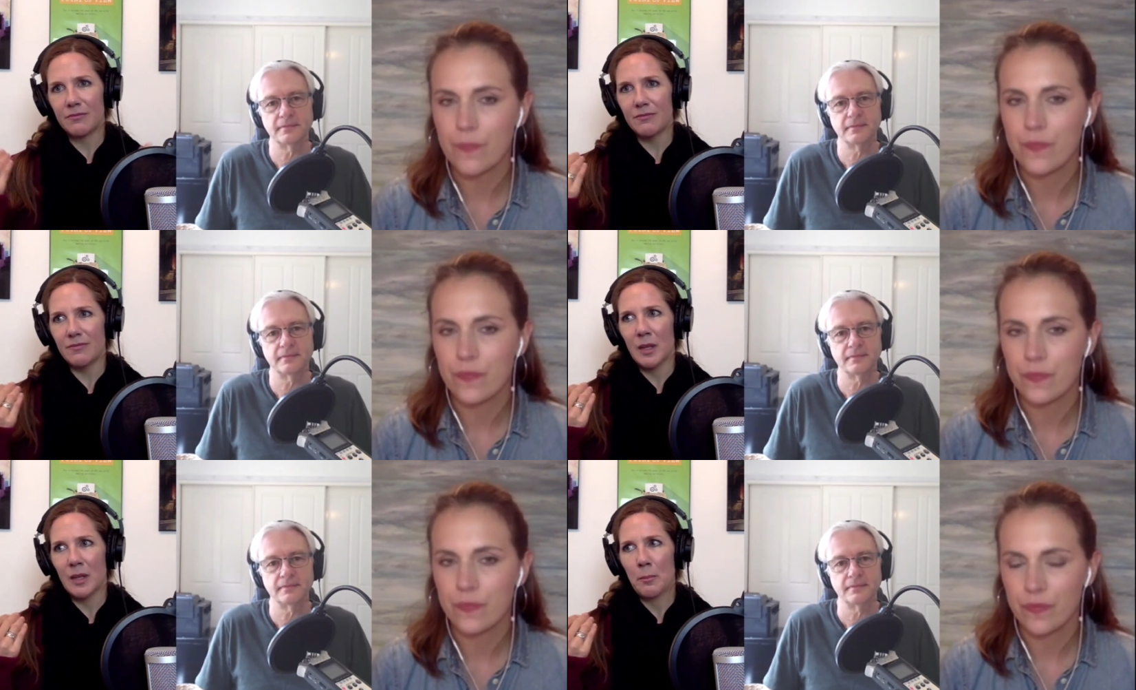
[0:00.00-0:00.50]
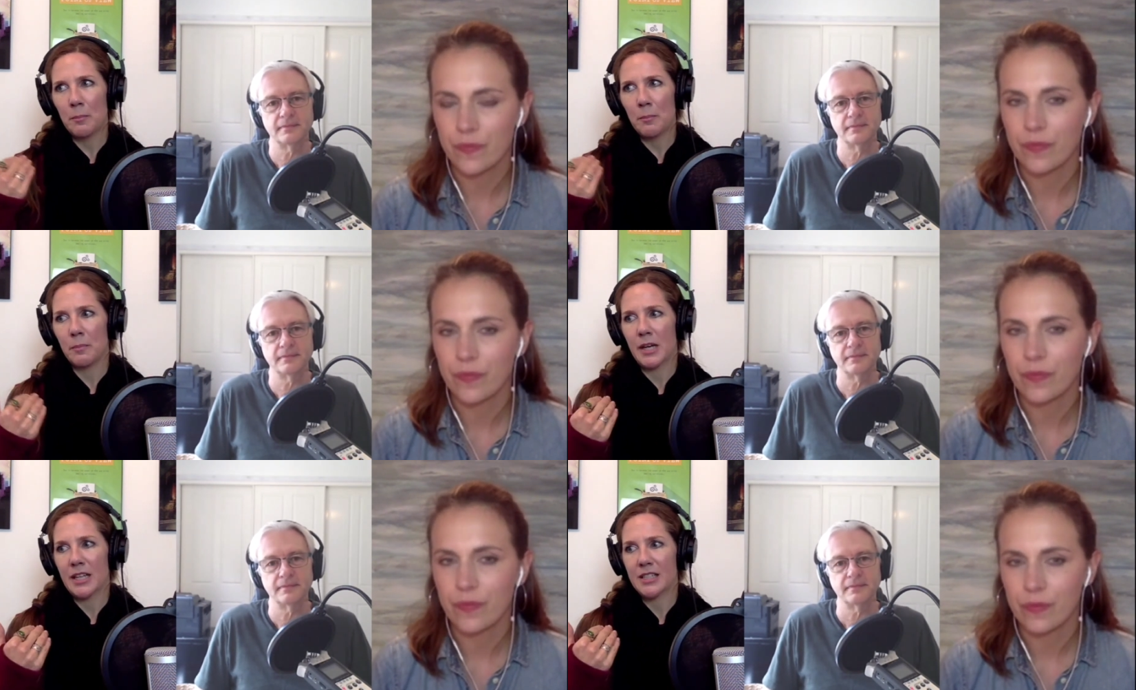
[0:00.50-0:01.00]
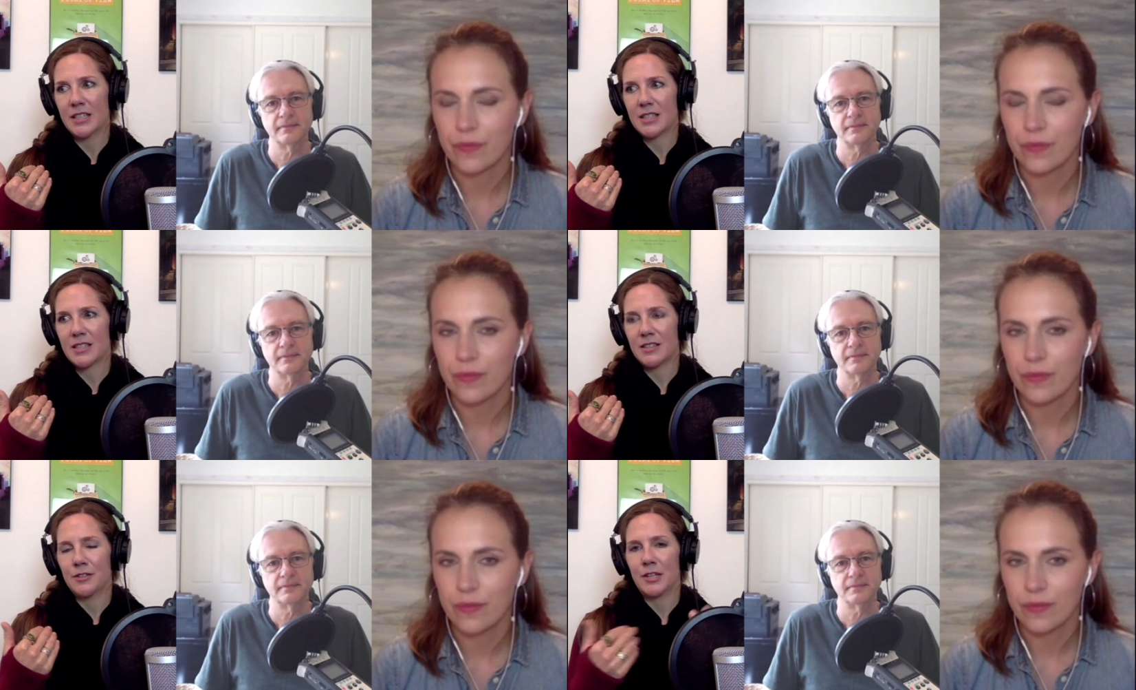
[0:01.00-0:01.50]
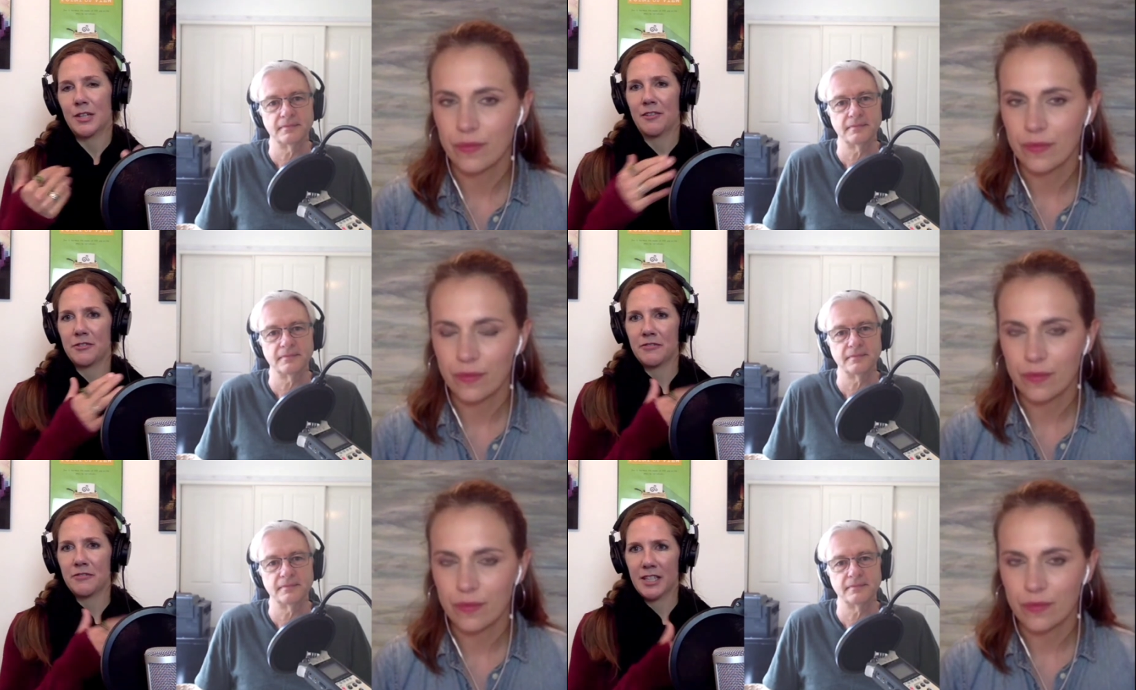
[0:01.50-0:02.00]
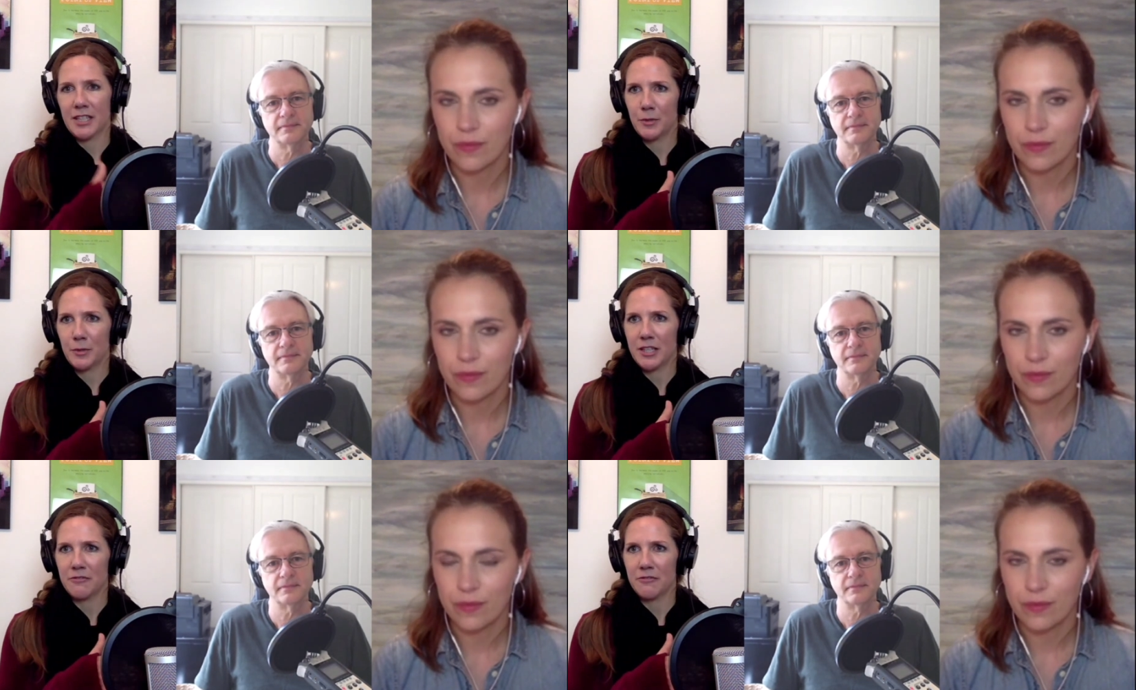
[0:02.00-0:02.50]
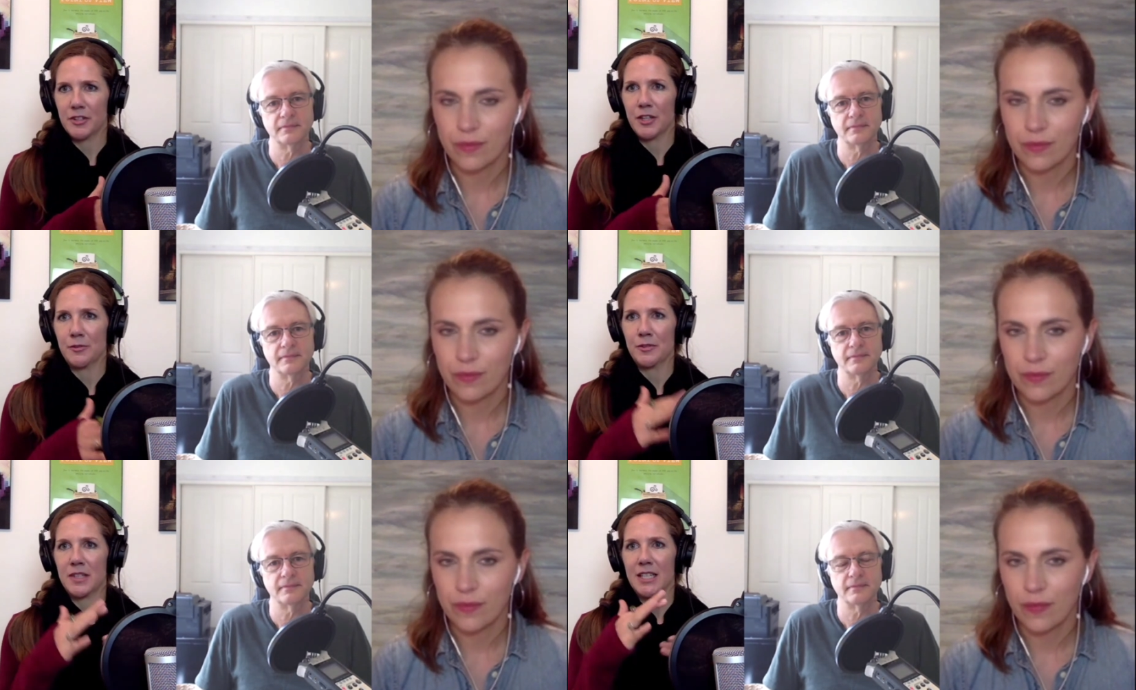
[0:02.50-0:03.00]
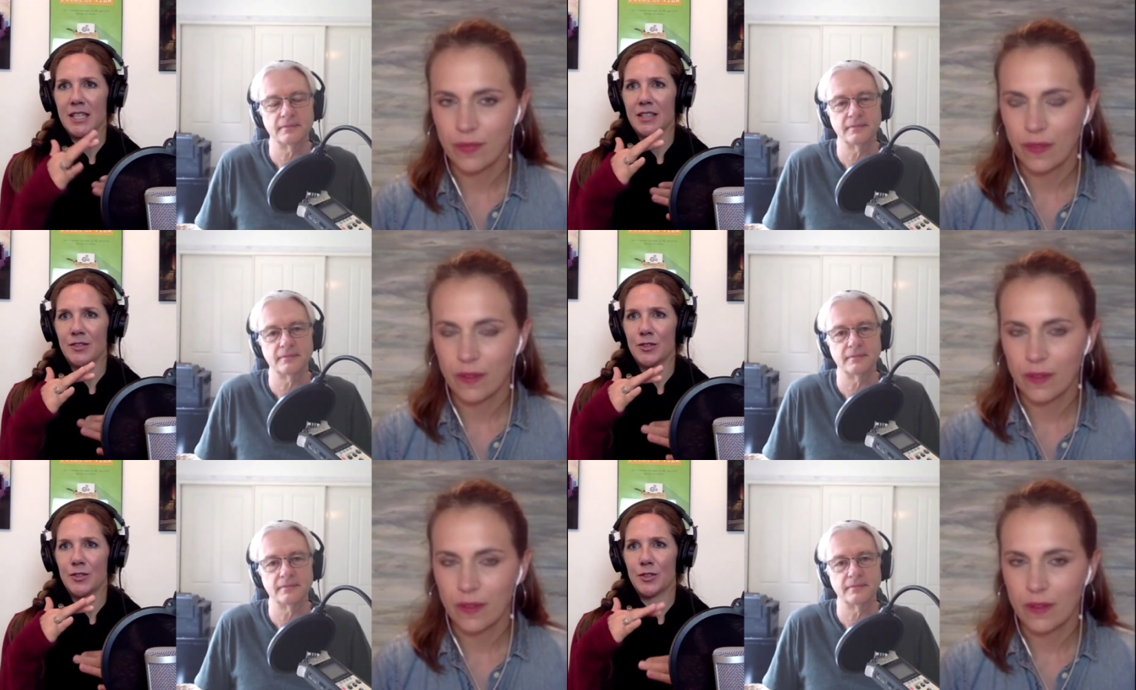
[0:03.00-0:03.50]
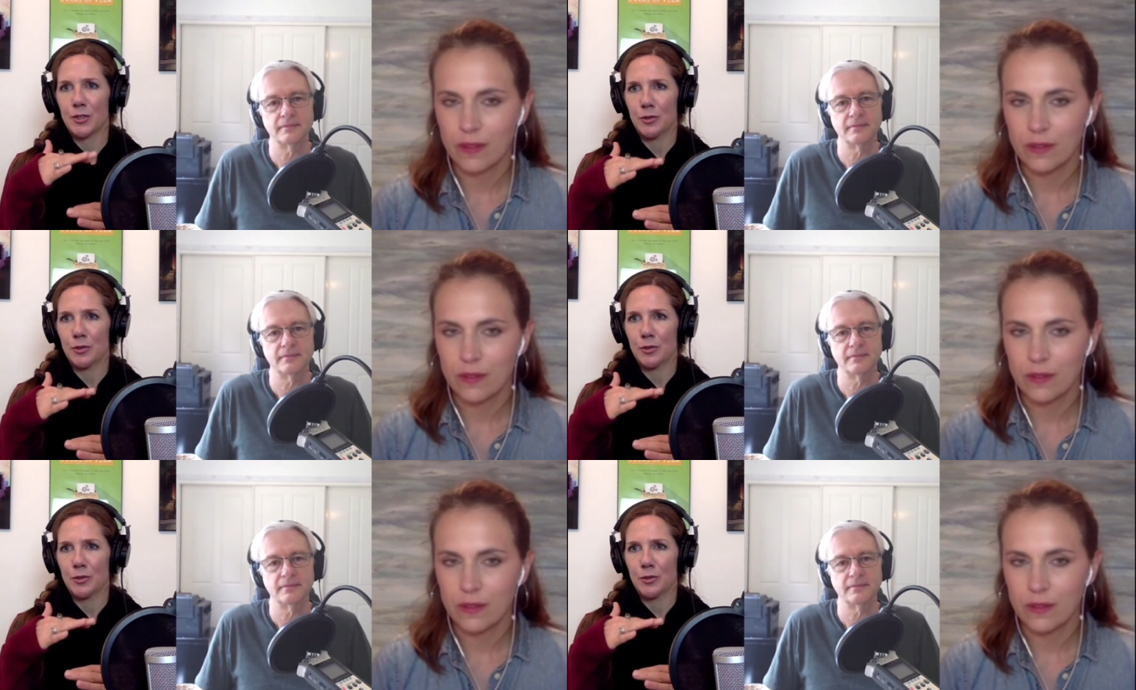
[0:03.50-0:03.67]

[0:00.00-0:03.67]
Speaker 1: but you have to find a way for those things to